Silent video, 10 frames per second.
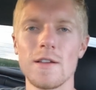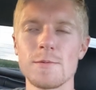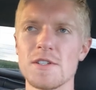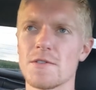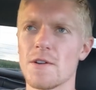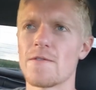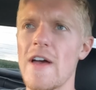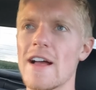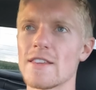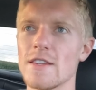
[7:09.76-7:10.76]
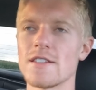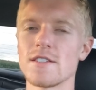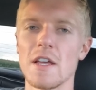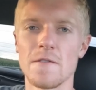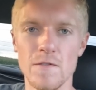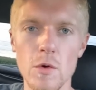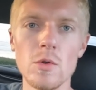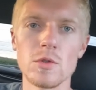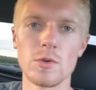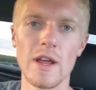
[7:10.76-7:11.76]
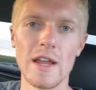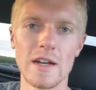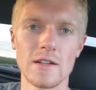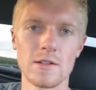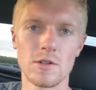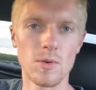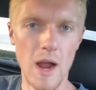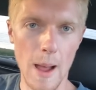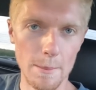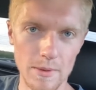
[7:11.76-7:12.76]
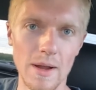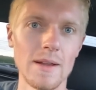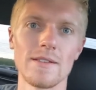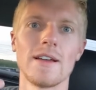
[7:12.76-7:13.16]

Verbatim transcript: especially for the fact this is like food grade crop, right?